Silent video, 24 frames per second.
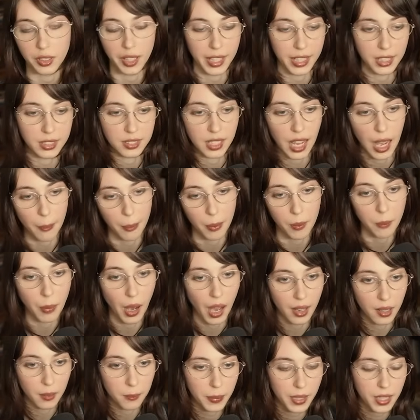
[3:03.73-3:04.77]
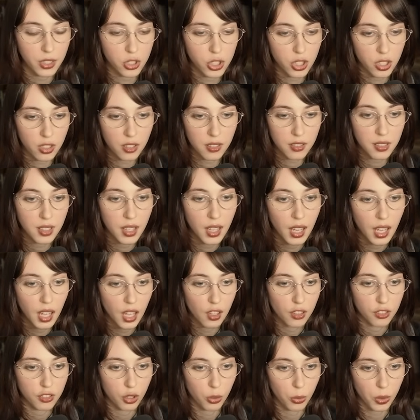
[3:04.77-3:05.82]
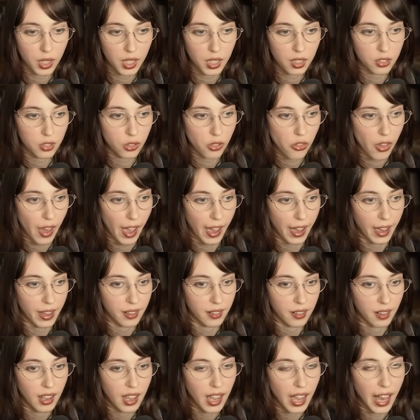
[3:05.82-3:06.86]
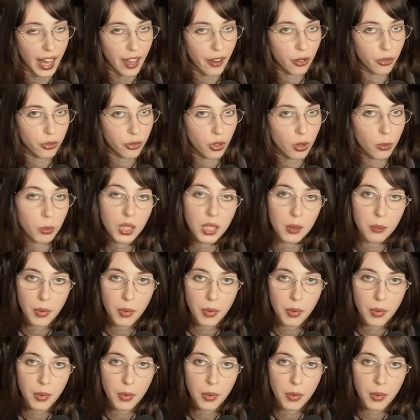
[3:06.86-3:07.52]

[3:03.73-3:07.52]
like top and bottom pictures. So we're gonna do that. I don't normally